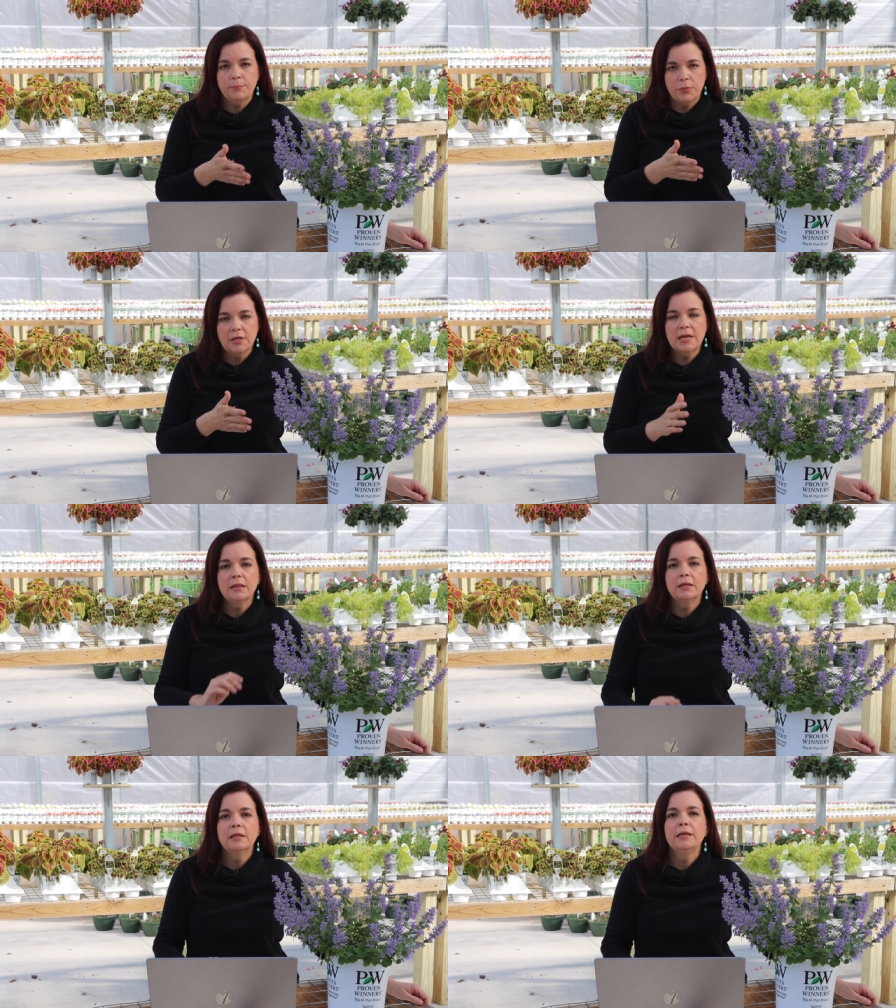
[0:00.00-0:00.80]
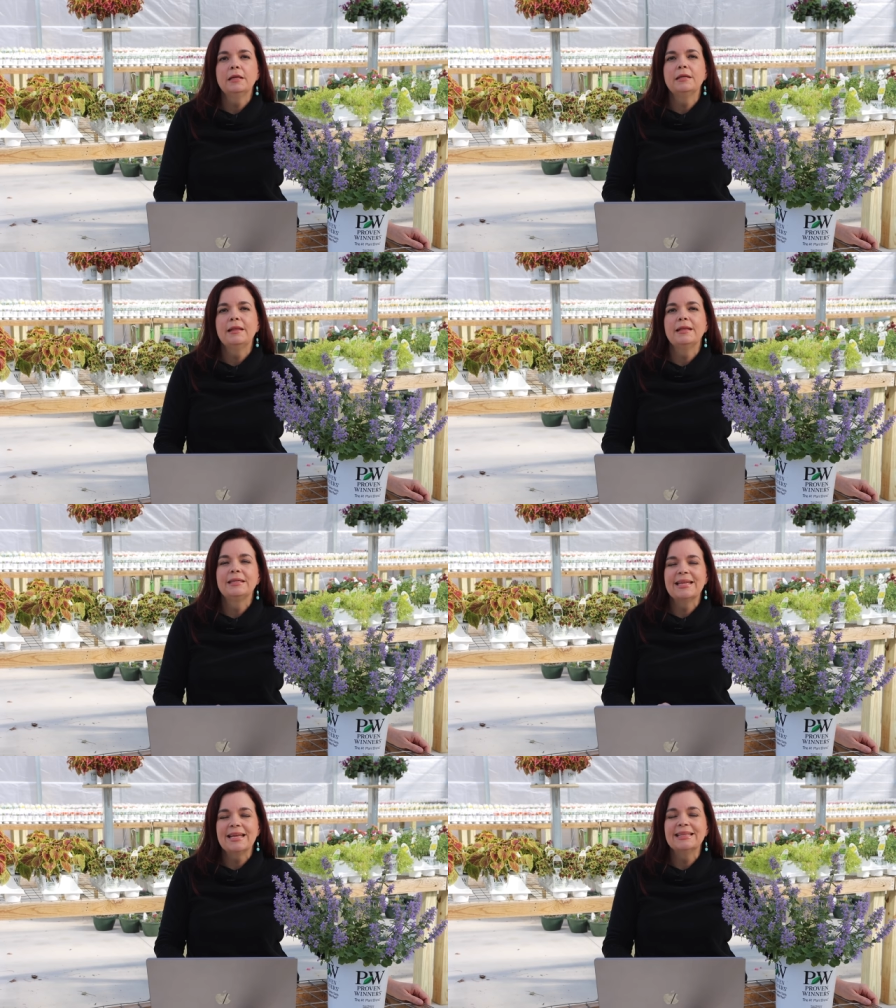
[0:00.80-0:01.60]
put a daylily in,
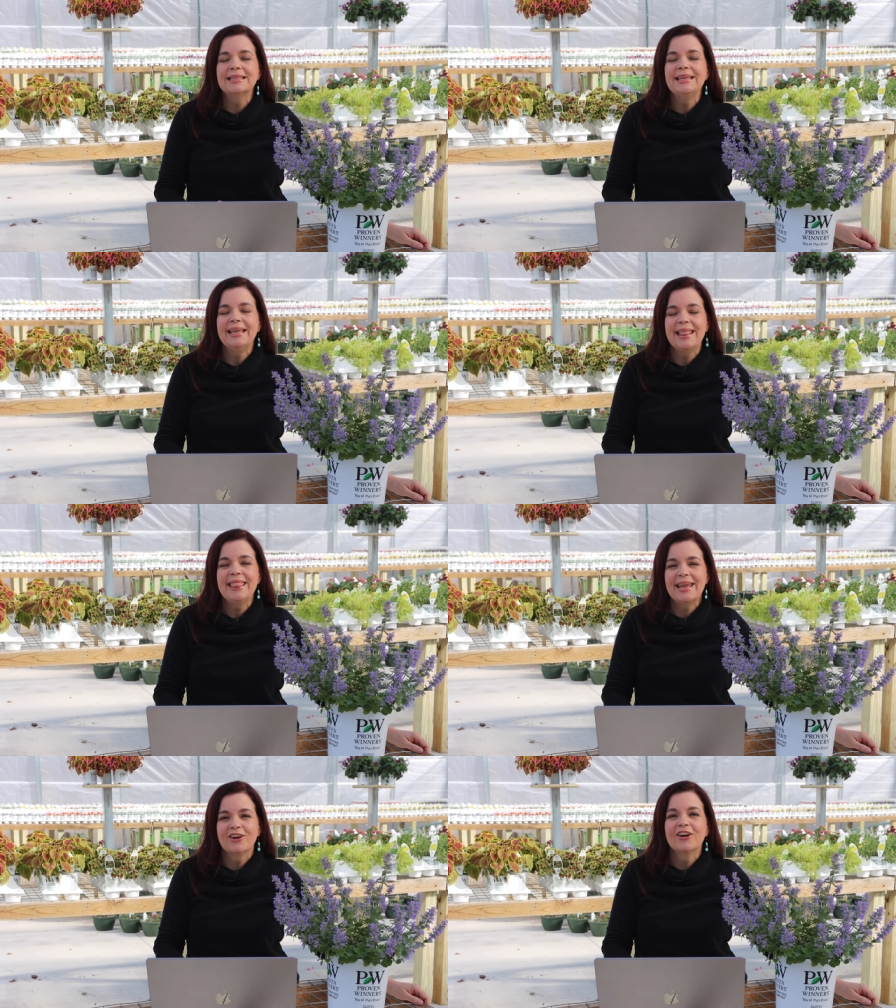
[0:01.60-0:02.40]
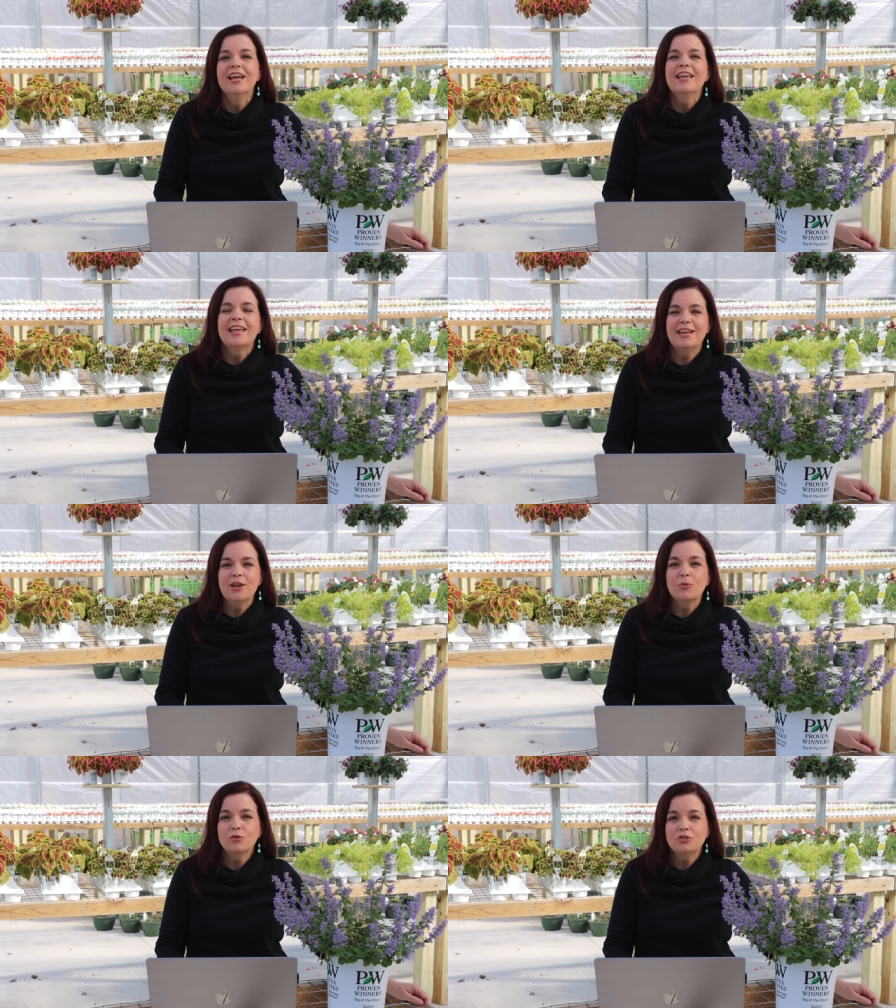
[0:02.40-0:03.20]
daylily in there and
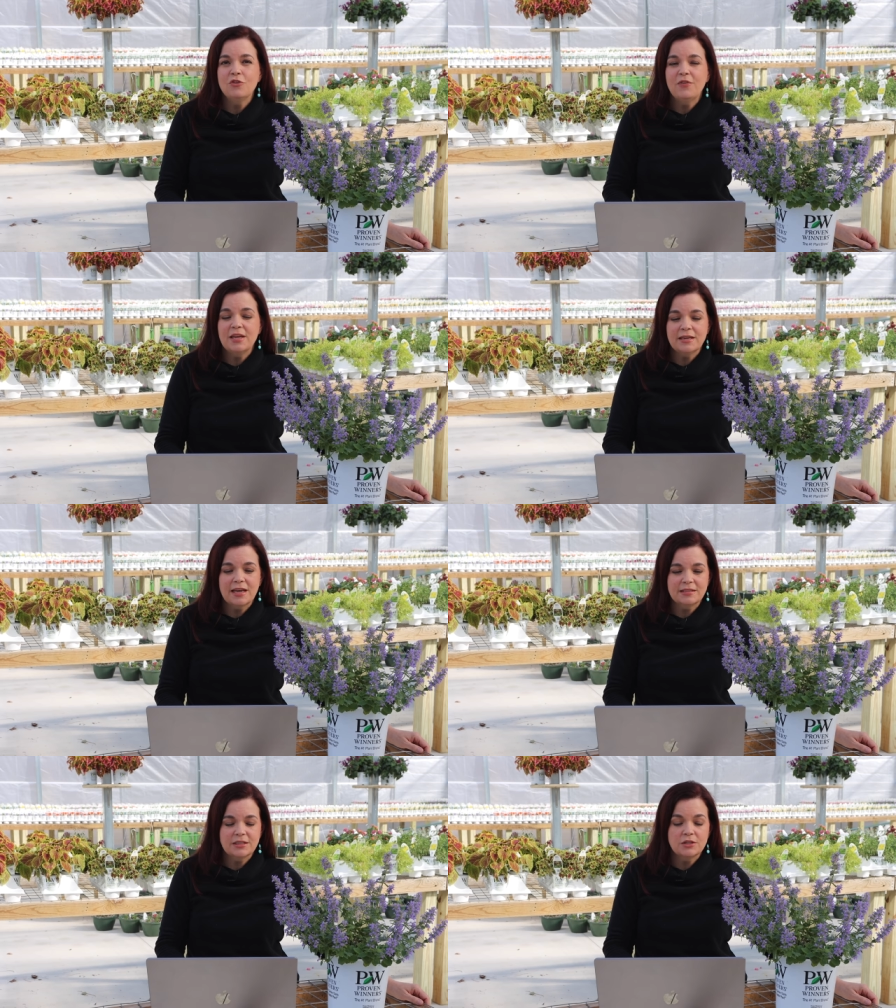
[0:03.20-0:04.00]
it will do fantastic.